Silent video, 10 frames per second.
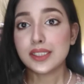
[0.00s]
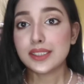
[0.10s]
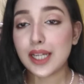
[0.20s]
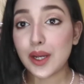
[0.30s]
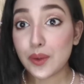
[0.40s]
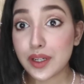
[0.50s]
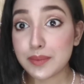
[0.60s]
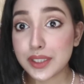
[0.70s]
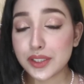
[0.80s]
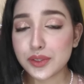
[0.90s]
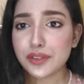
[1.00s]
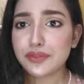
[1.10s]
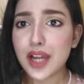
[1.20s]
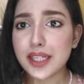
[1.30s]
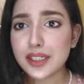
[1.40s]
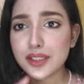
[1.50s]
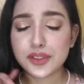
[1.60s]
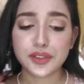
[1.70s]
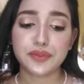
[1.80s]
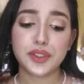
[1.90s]
Now coming to the final
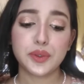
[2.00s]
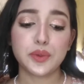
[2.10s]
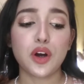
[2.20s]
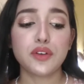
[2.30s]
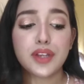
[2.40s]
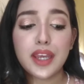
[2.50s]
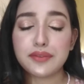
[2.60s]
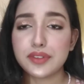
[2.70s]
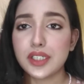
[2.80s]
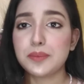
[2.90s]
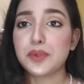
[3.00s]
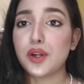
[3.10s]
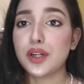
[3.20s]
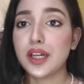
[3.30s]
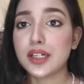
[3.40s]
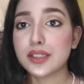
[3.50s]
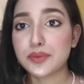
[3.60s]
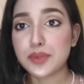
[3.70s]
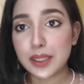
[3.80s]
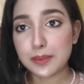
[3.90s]
review of every product
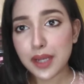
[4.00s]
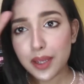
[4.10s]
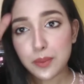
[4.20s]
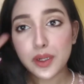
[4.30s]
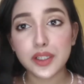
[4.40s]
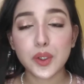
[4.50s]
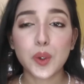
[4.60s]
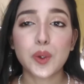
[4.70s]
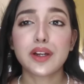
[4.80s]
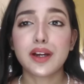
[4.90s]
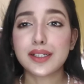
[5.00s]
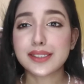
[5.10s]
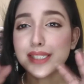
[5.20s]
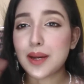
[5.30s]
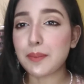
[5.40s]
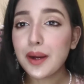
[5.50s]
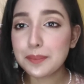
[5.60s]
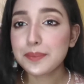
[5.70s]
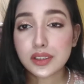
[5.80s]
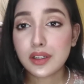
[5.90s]
one by one or a sum
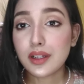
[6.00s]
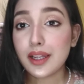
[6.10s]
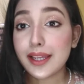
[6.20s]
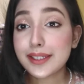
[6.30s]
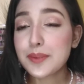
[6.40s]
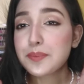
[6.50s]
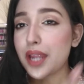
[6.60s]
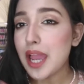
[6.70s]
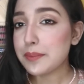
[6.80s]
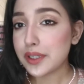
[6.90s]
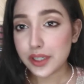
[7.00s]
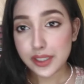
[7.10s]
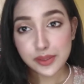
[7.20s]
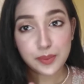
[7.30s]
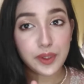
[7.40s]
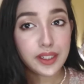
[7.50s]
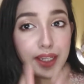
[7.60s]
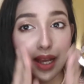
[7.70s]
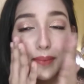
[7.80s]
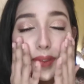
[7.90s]
up. Like the primer is
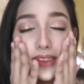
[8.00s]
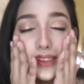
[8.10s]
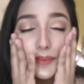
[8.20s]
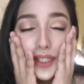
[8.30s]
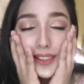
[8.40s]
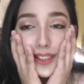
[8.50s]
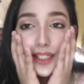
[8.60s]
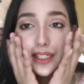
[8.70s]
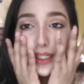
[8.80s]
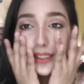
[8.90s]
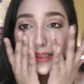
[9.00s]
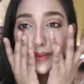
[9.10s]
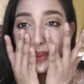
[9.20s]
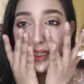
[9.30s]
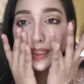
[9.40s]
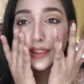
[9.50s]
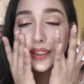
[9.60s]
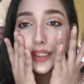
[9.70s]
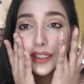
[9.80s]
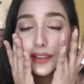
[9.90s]
very amazing. My skin is
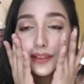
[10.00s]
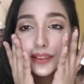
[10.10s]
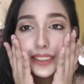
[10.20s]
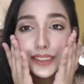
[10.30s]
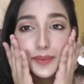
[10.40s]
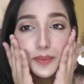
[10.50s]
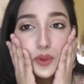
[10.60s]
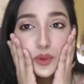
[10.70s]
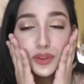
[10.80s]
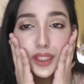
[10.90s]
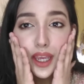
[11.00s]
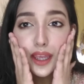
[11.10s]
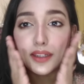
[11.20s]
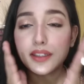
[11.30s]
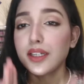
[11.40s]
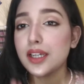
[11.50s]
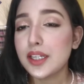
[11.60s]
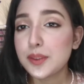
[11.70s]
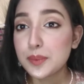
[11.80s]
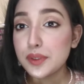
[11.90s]
very smooth and
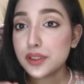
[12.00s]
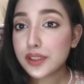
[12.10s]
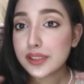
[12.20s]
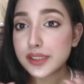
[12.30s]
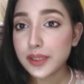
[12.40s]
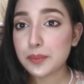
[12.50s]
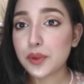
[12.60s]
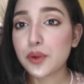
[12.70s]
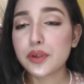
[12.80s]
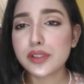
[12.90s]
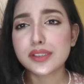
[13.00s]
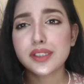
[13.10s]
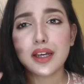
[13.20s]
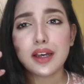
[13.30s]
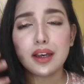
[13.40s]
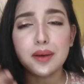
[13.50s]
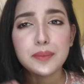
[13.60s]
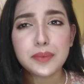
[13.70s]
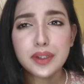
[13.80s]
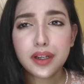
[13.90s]
it blurs the pores, the
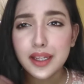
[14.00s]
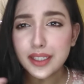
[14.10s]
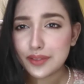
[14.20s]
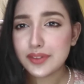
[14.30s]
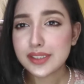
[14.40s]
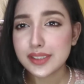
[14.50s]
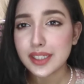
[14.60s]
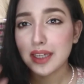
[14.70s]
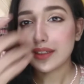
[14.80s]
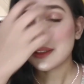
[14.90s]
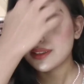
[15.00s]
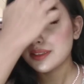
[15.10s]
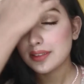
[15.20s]
uneven skin